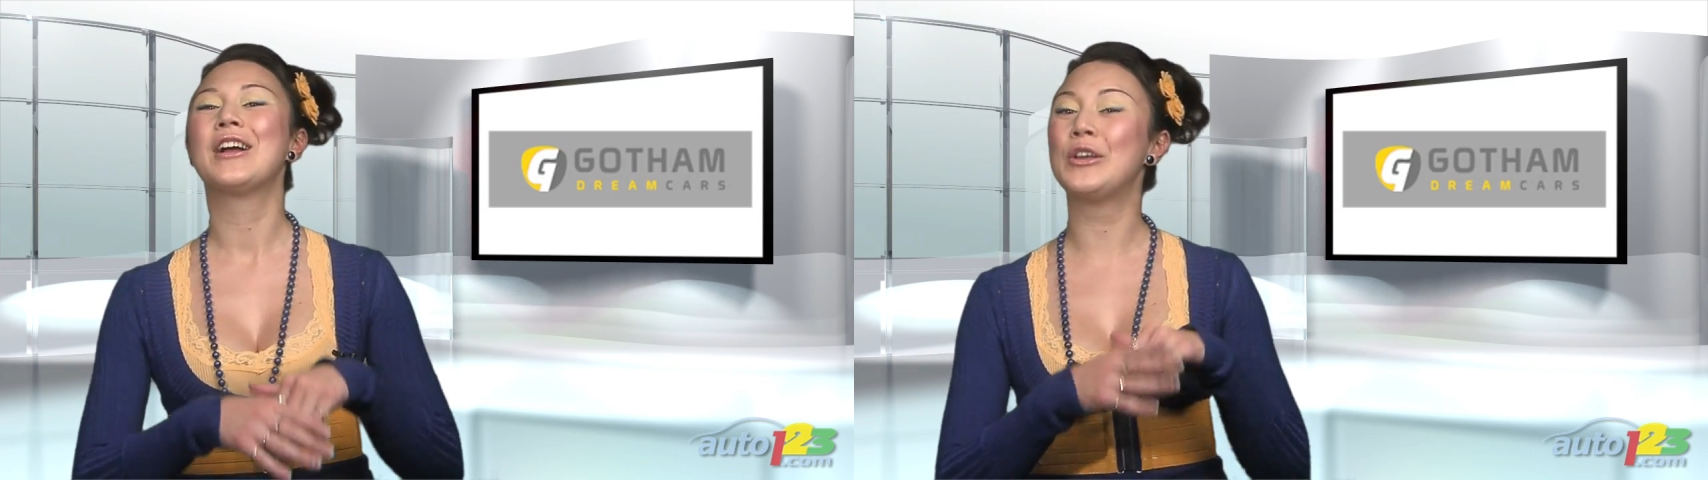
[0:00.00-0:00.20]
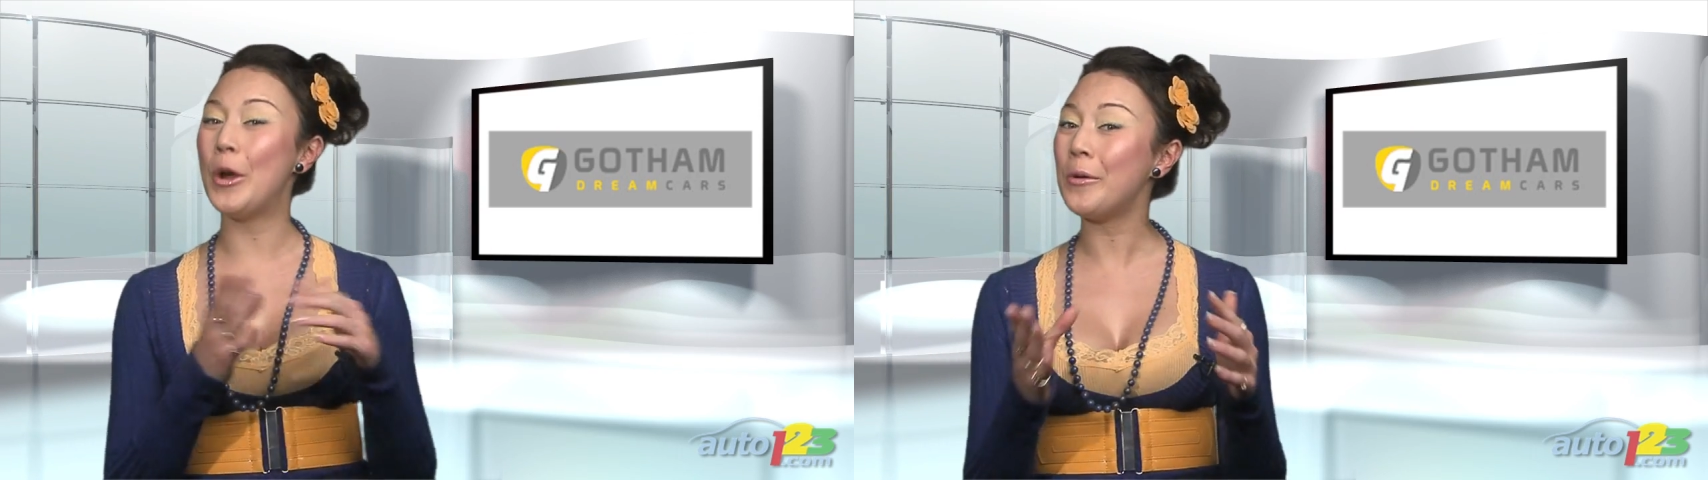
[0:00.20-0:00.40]

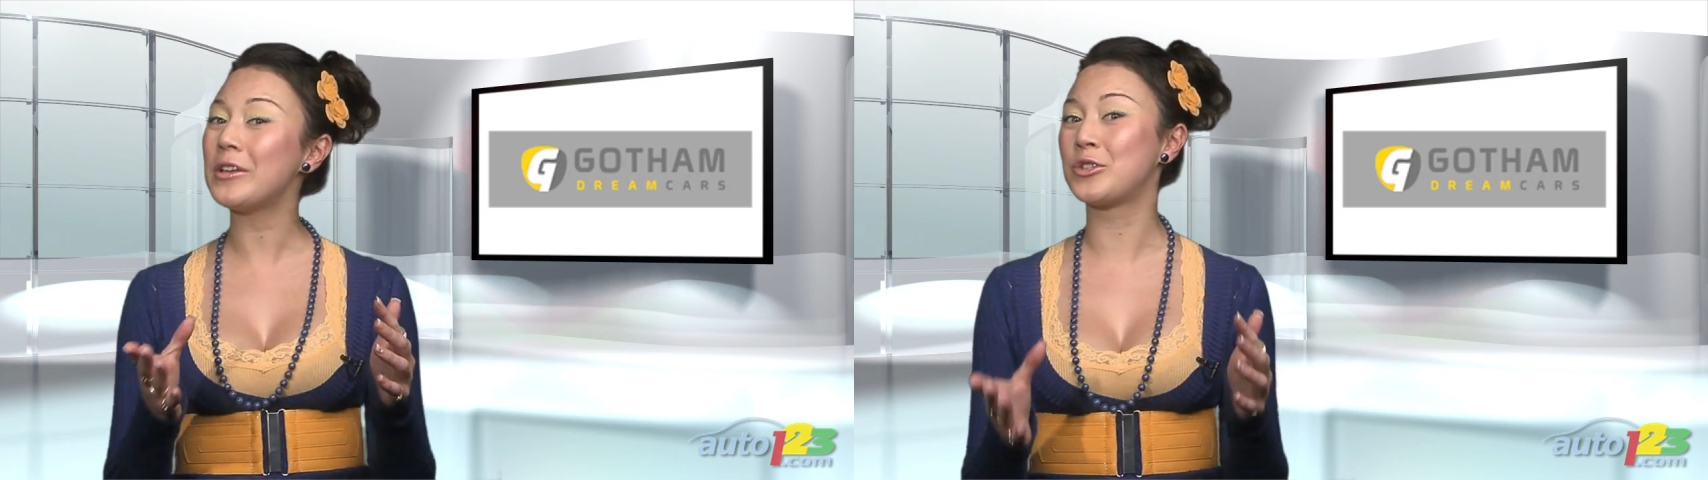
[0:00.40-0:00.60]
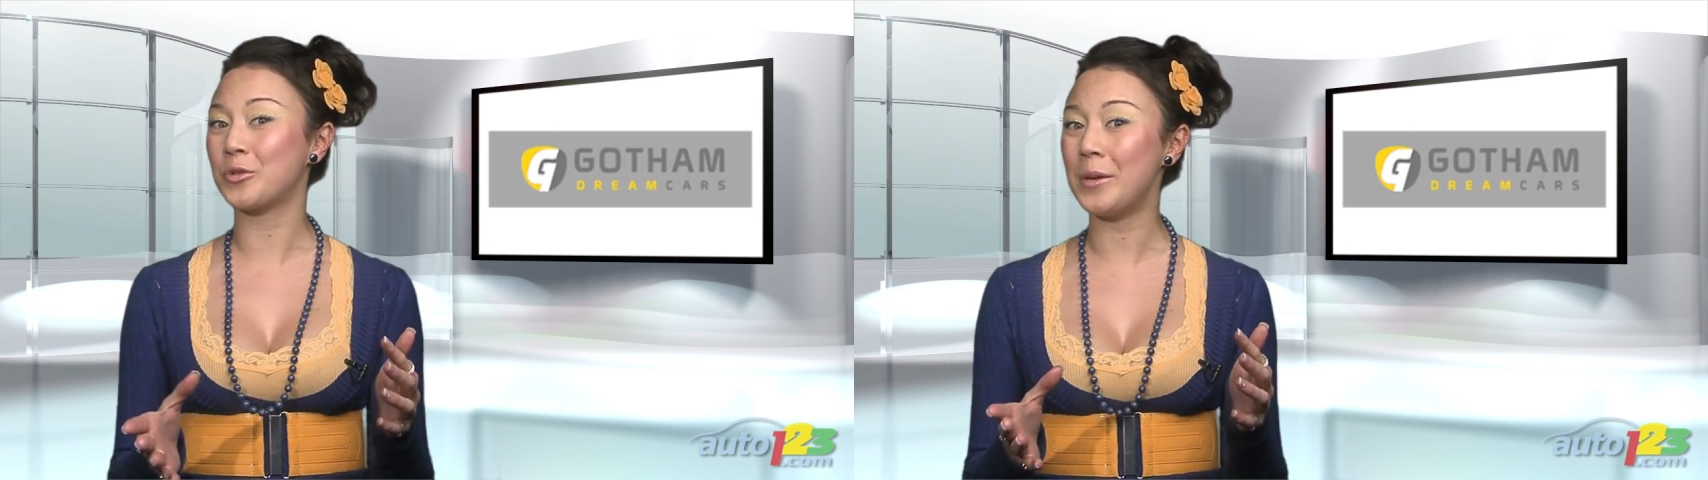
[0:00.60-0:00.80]
known
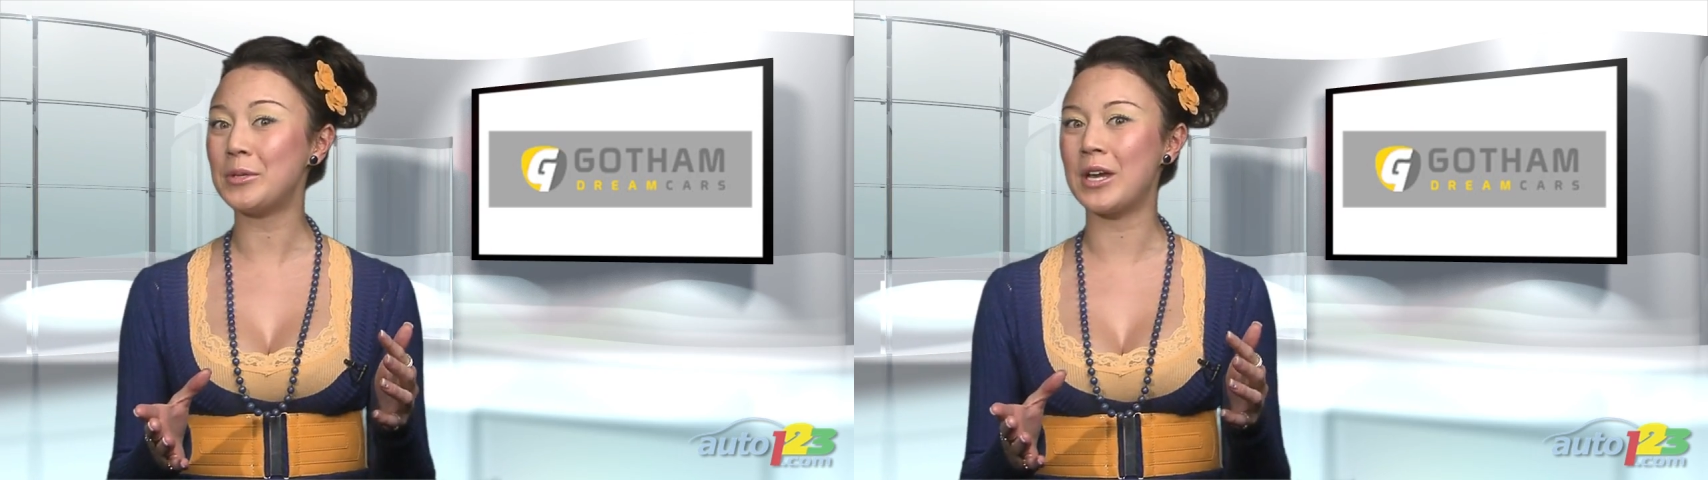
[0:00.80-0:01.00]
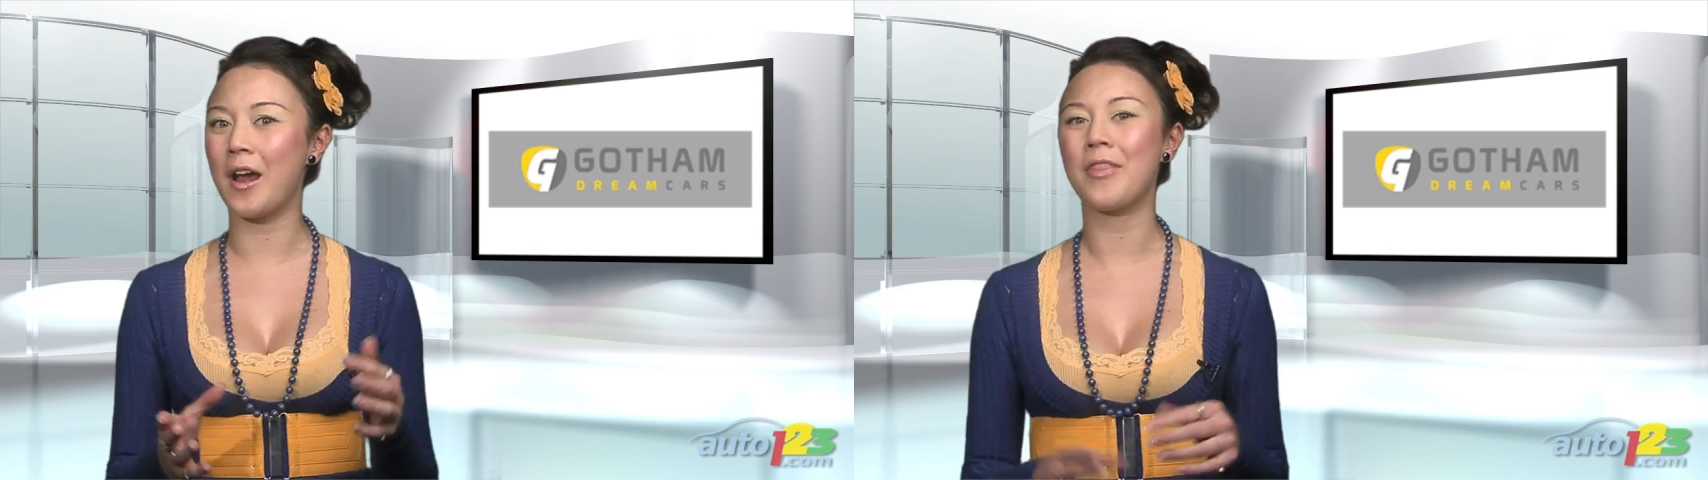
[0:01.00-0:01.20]
as
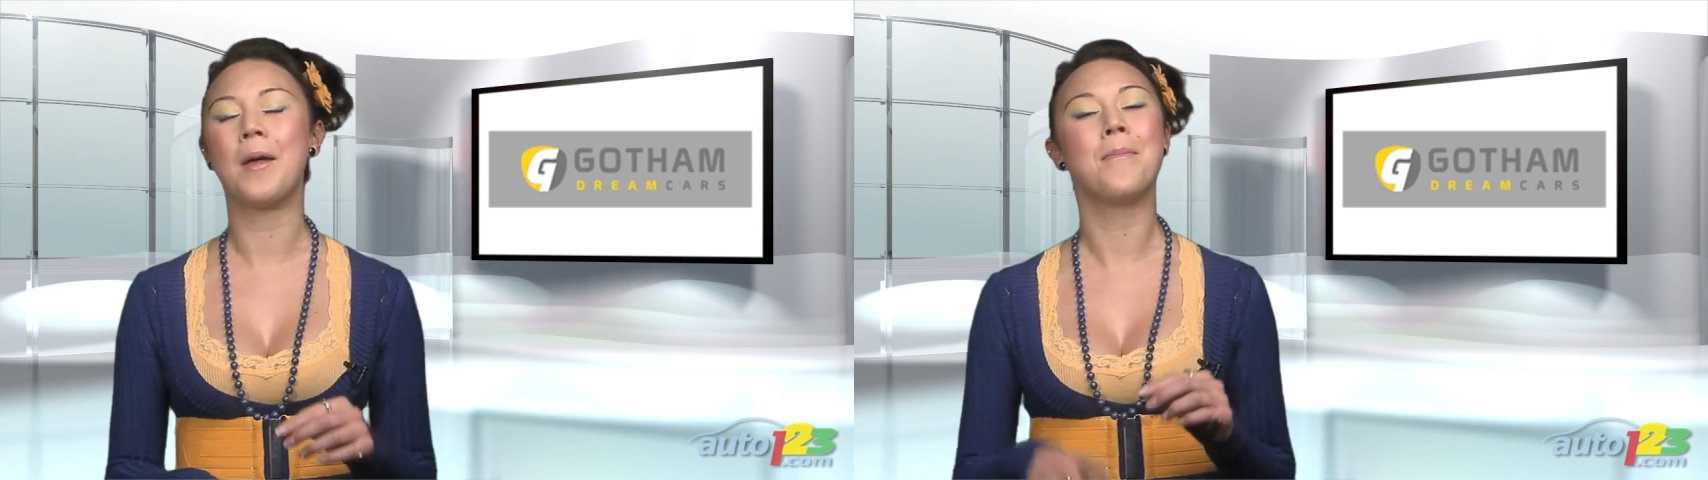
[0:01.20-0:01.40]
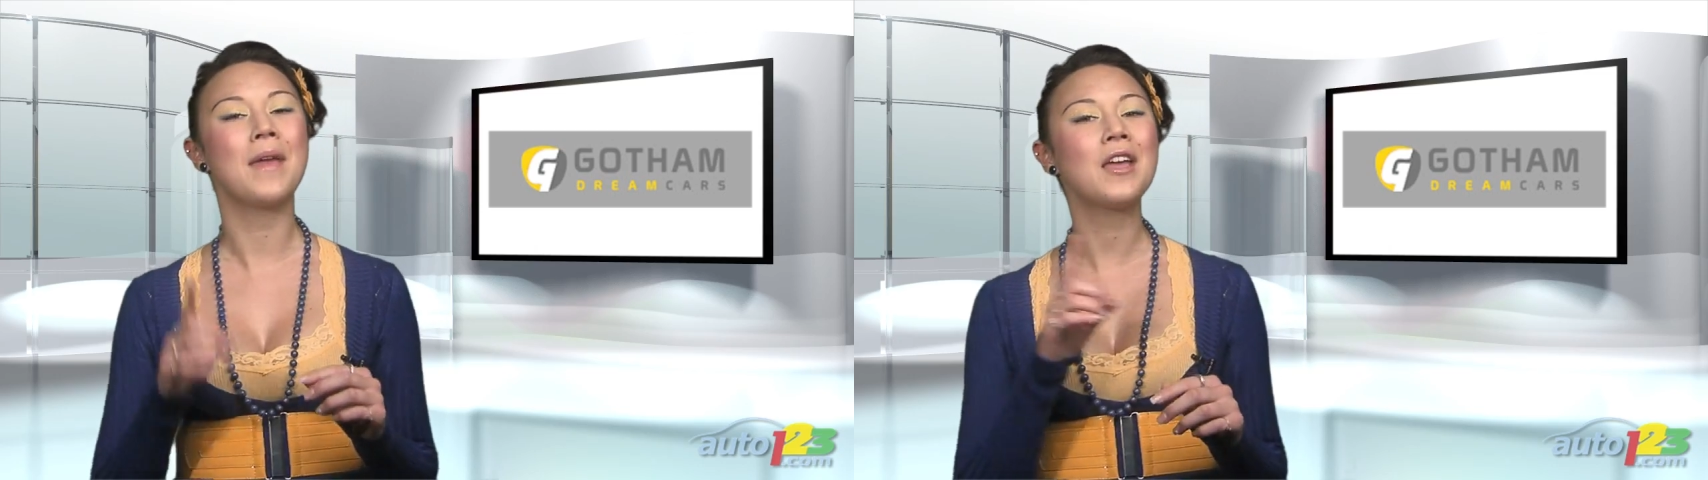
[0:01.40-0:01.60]
DreamShare
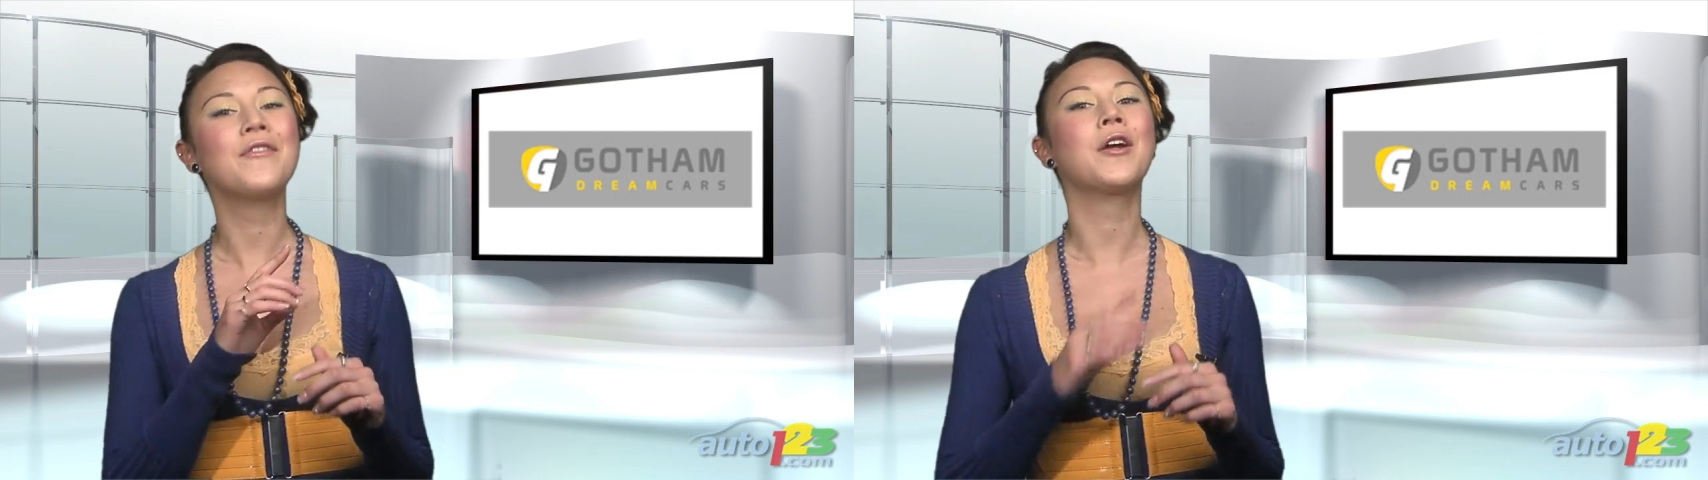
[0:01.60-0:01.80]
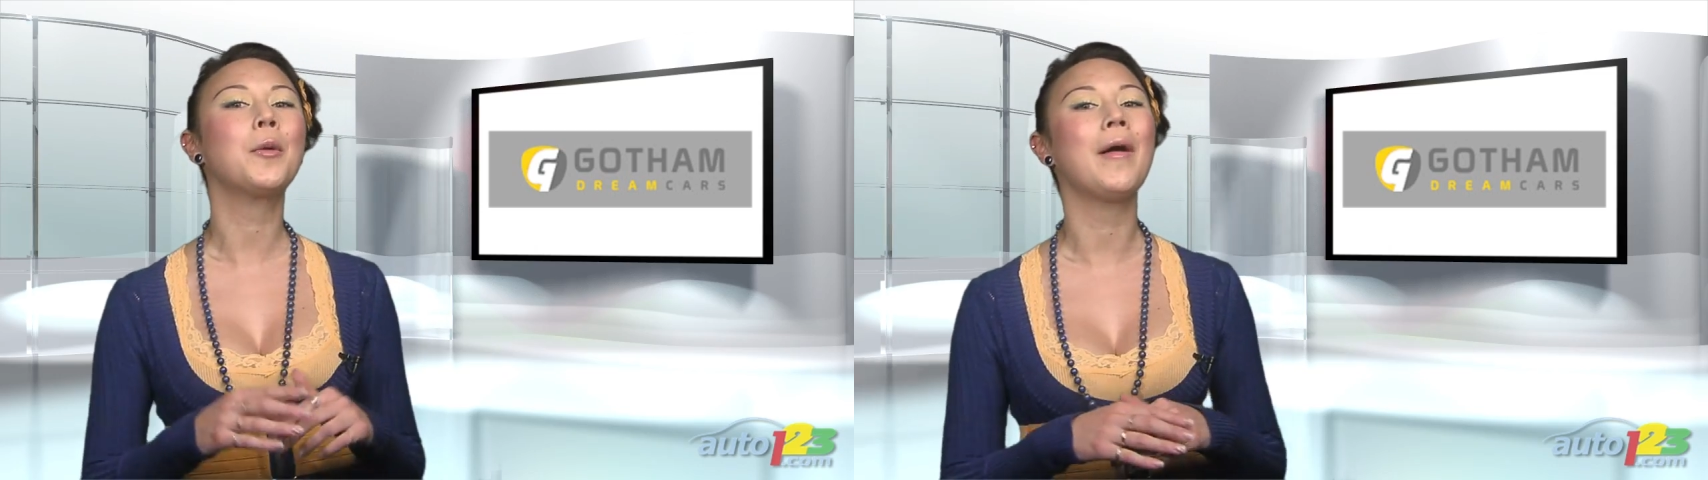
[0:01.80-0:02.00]
that may
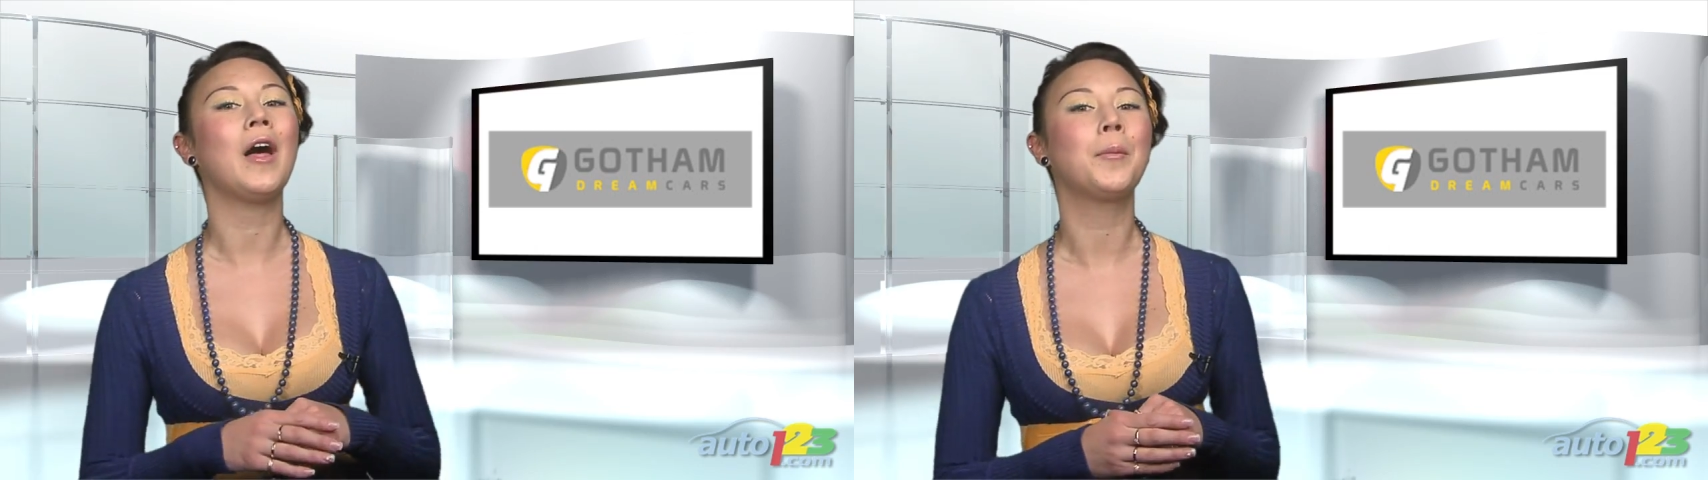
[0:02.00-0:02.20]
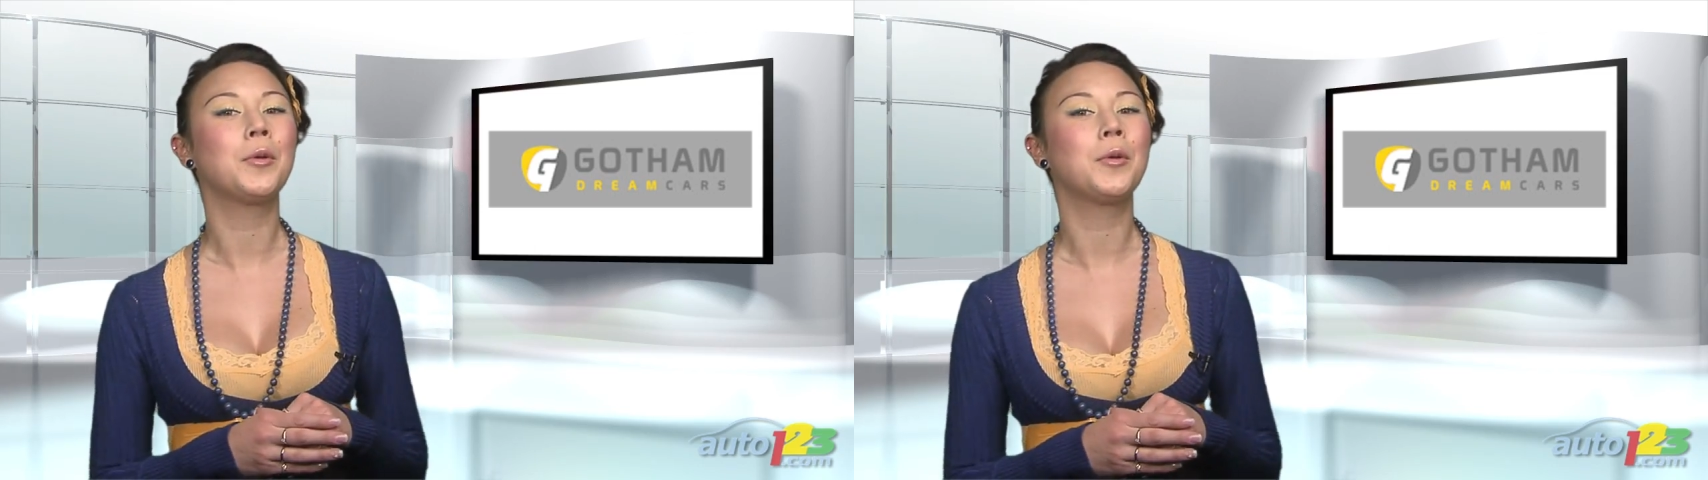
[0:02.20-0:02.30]
very well help